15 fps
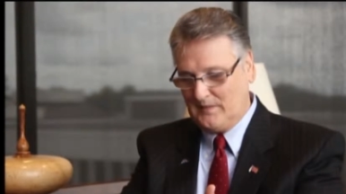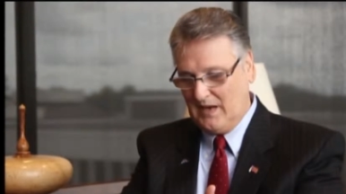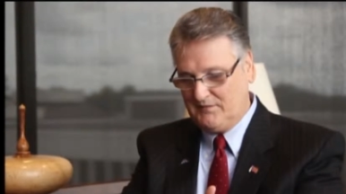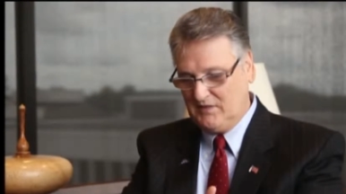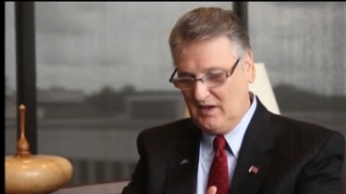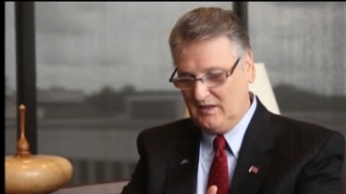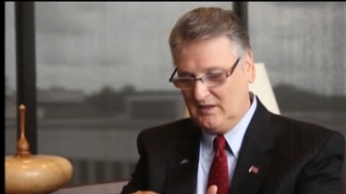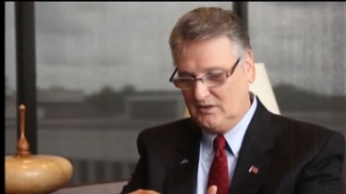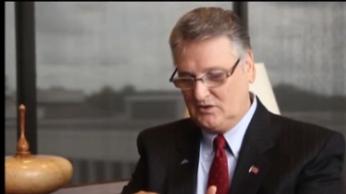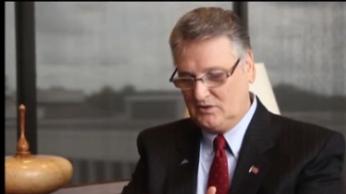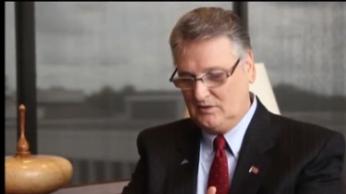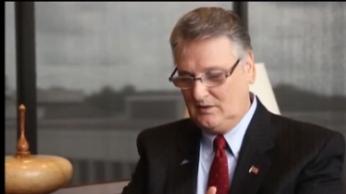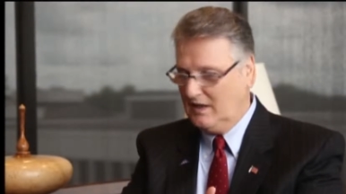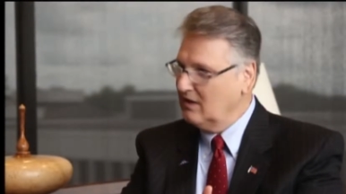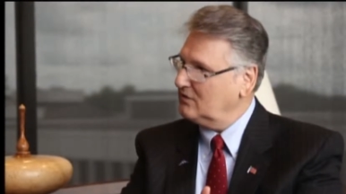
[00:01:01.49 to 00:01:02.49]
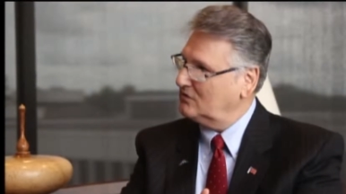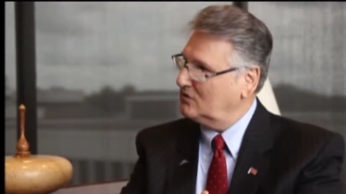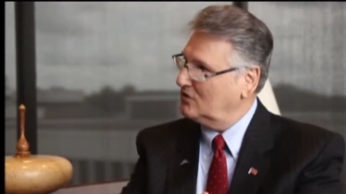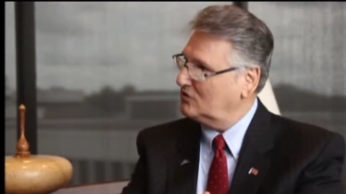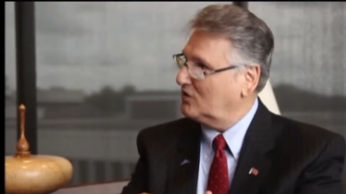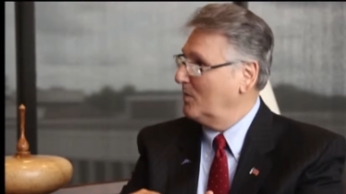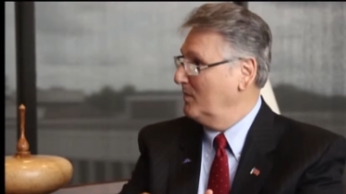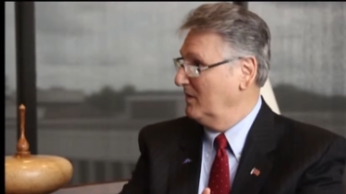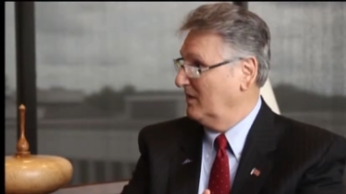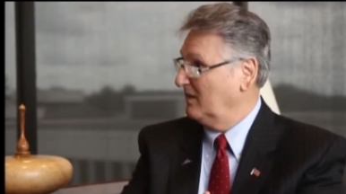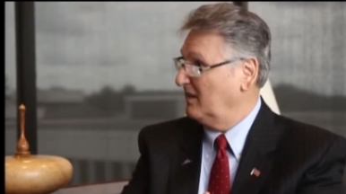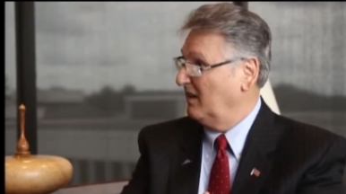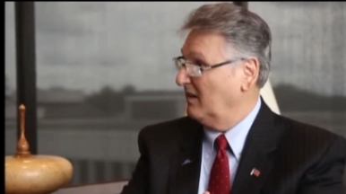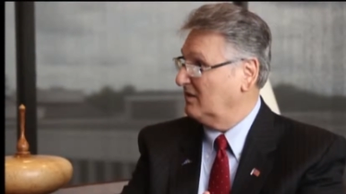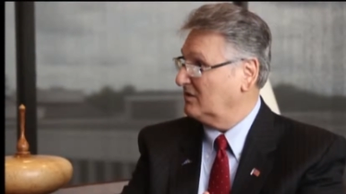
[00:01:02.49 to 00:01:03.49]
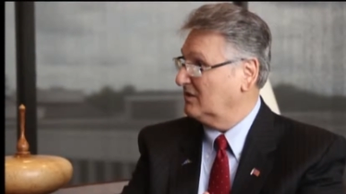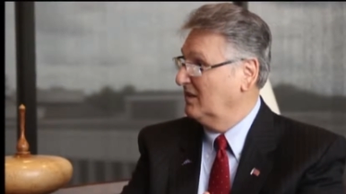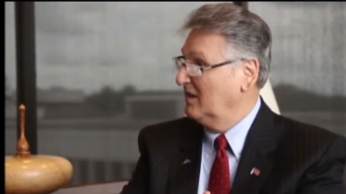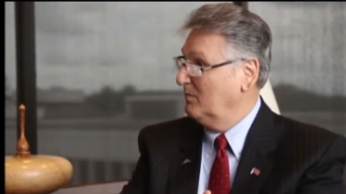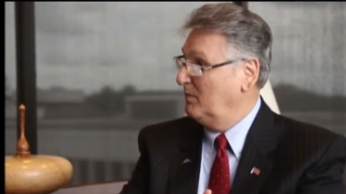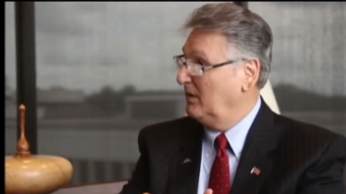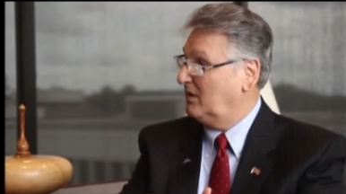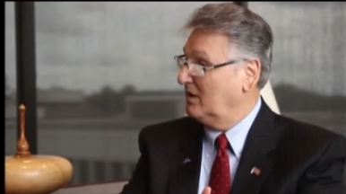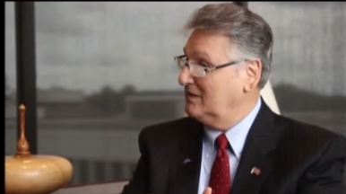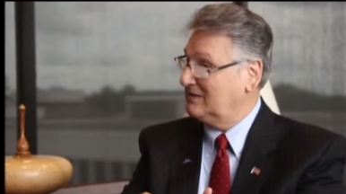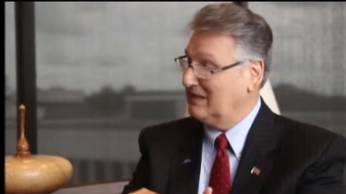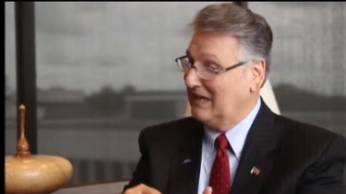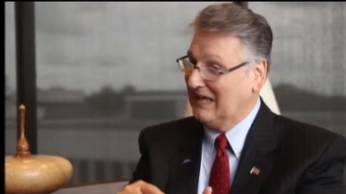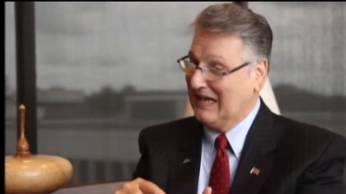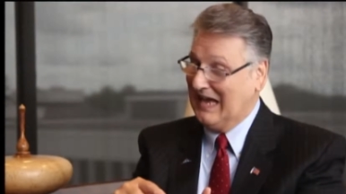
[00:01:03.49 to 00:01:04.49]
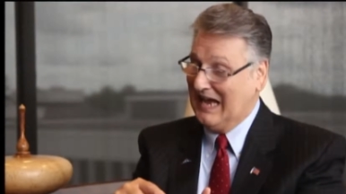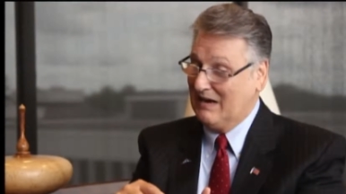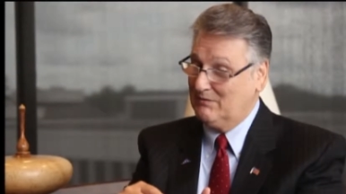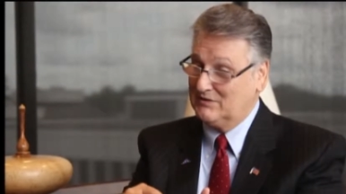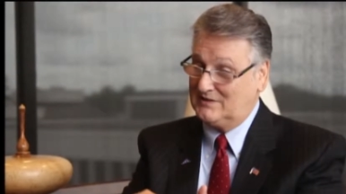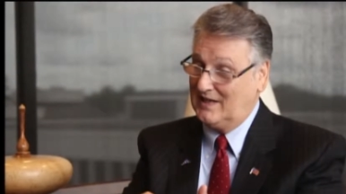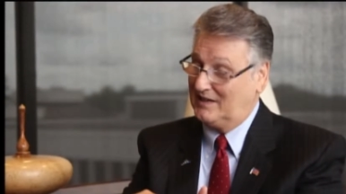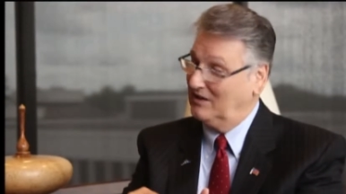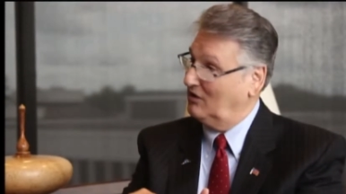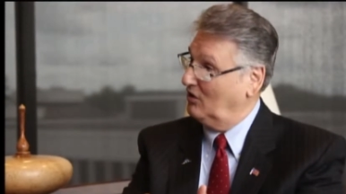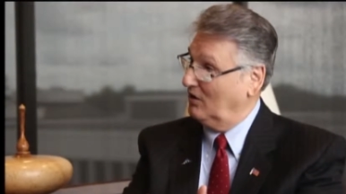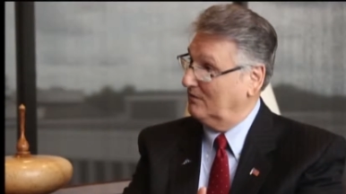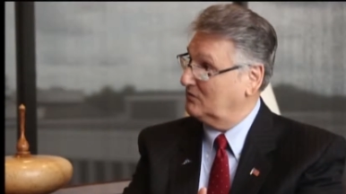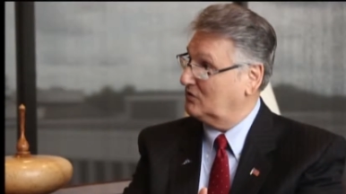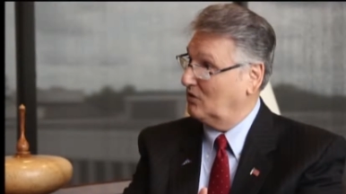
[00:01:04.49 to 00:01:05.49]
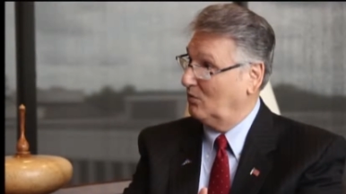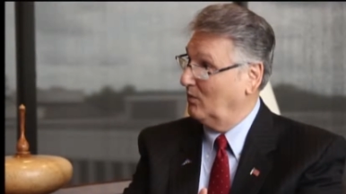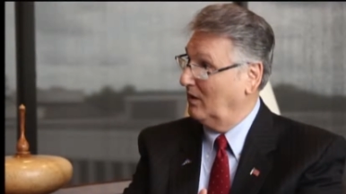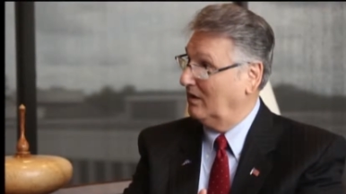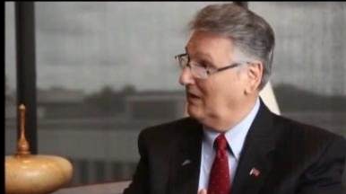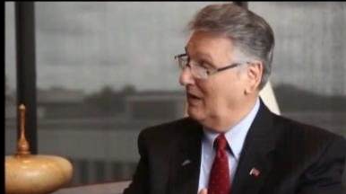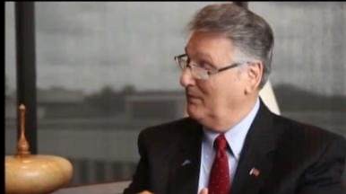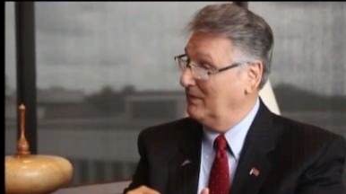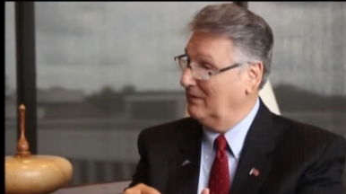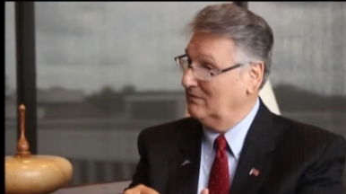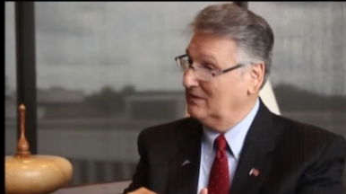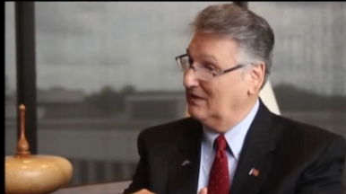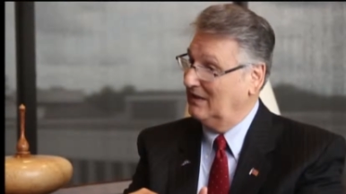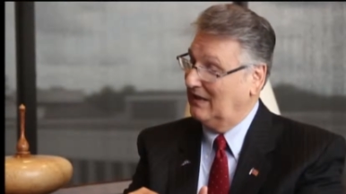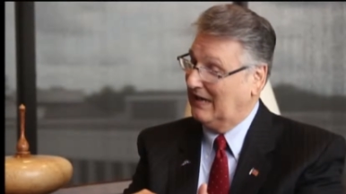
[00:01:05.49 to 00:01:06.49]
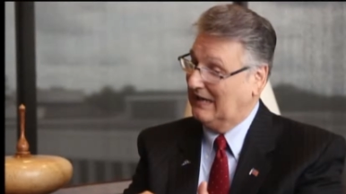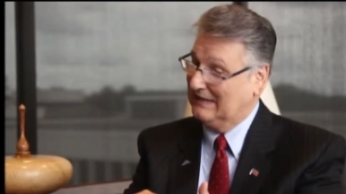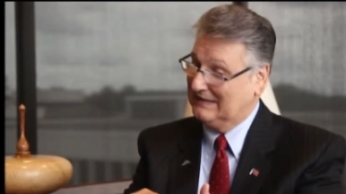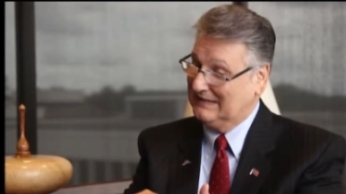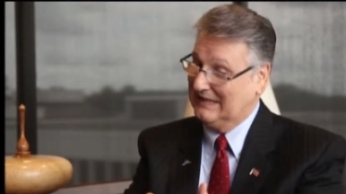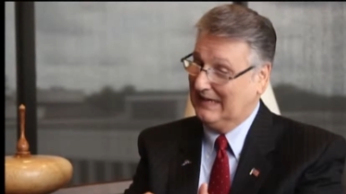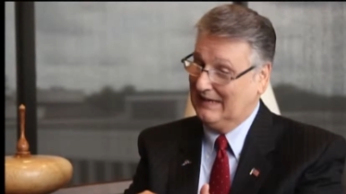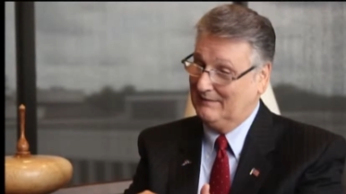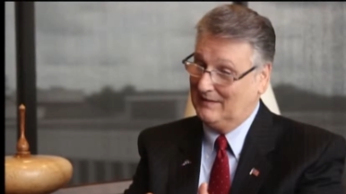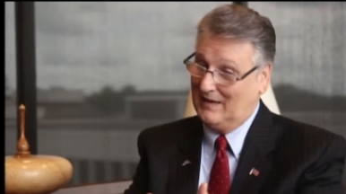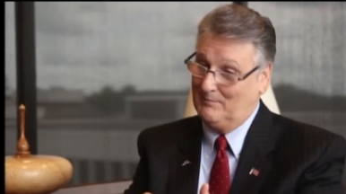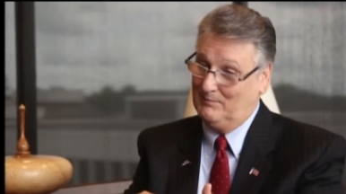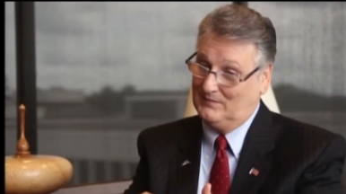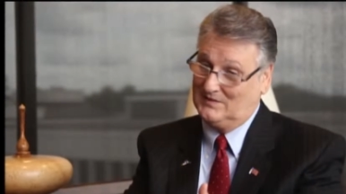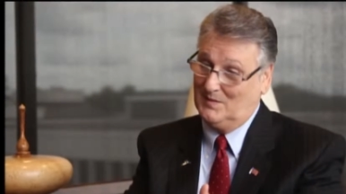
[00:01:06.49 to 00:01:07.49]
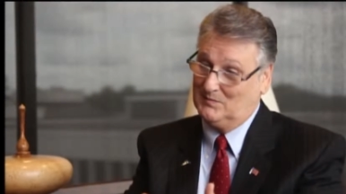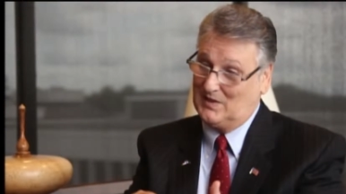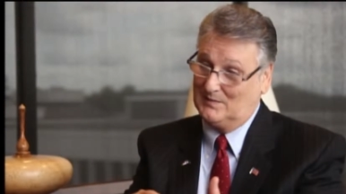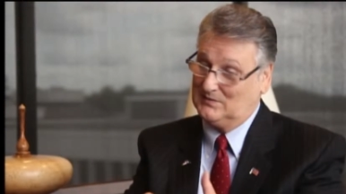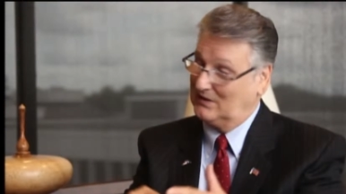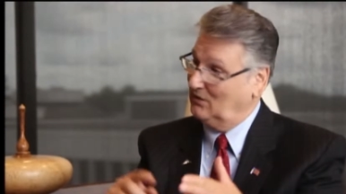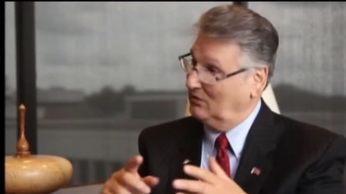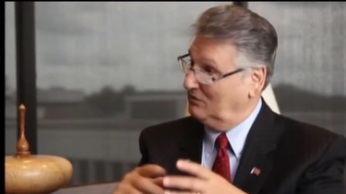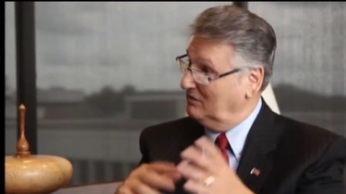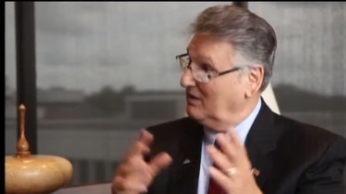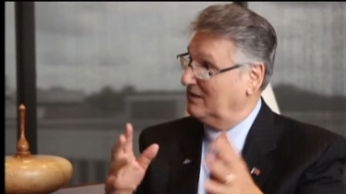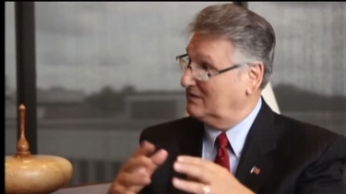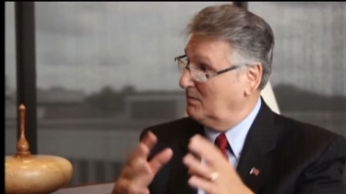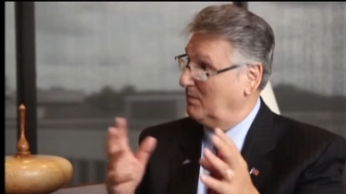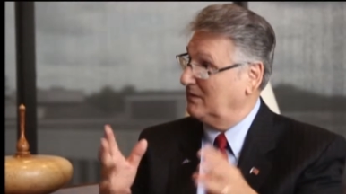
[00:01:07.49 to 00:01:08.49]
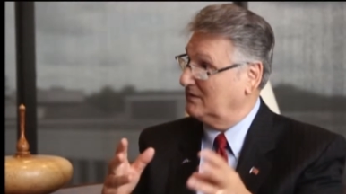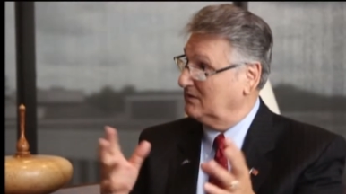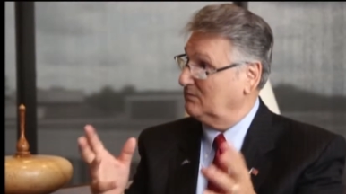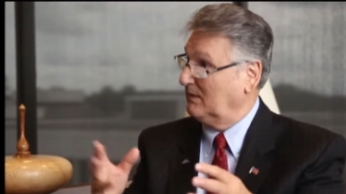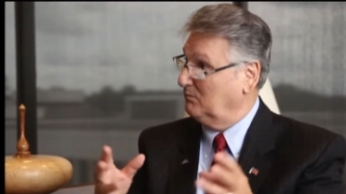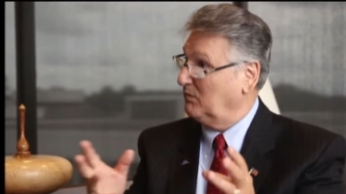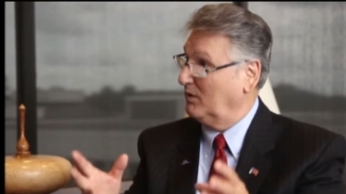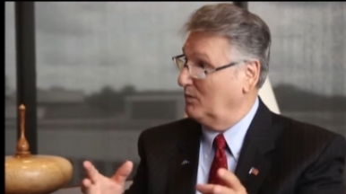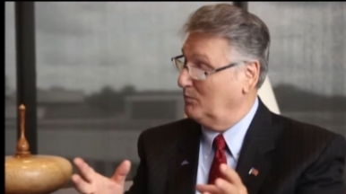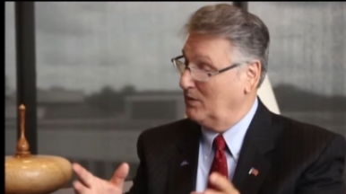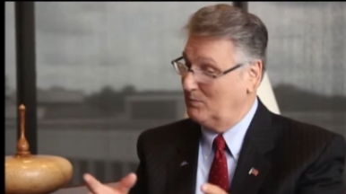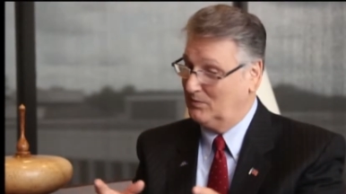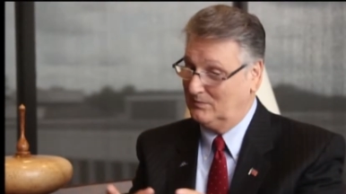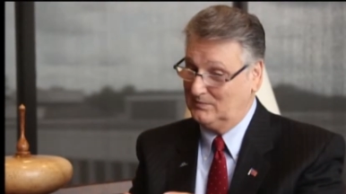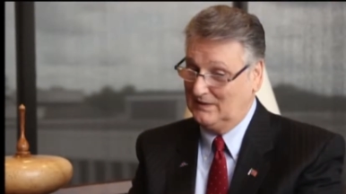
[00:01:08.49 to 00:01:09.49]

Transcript: I've got a health insurance company that cares because I was taken care of so well. I mean, I sometimes I go nuts about this when I'm telling people.